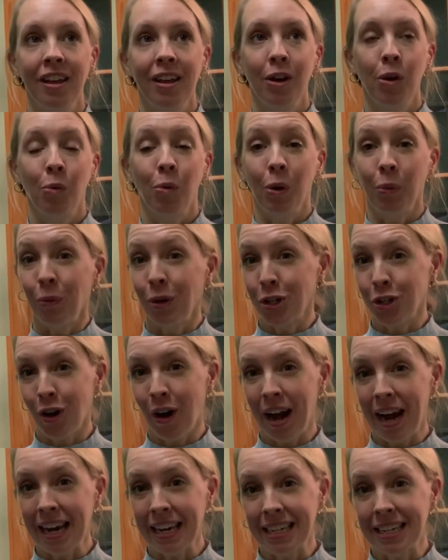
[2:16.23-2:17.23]
when we're
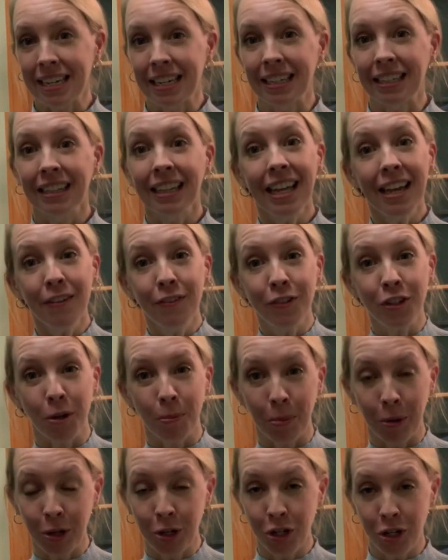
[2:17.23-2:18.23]
trying to lift or
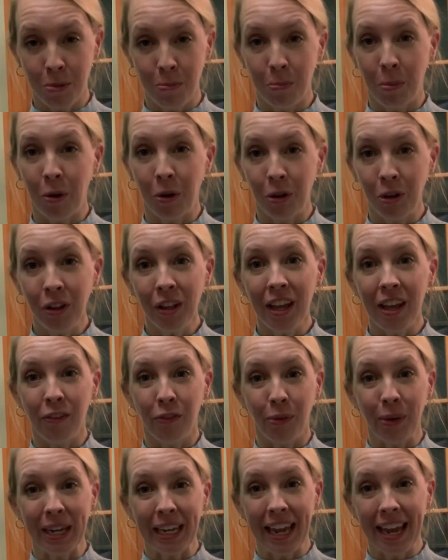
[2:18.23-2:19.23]
push and pull, if
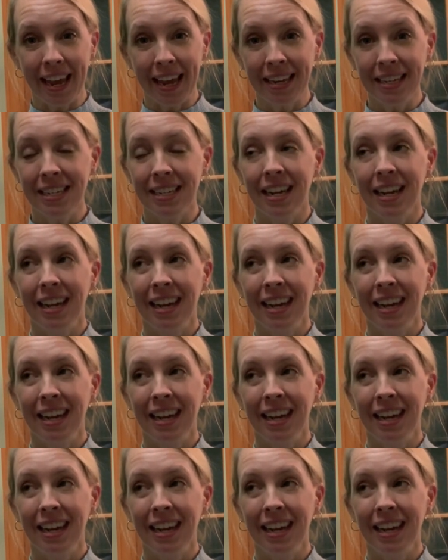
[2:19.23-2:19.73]
we can't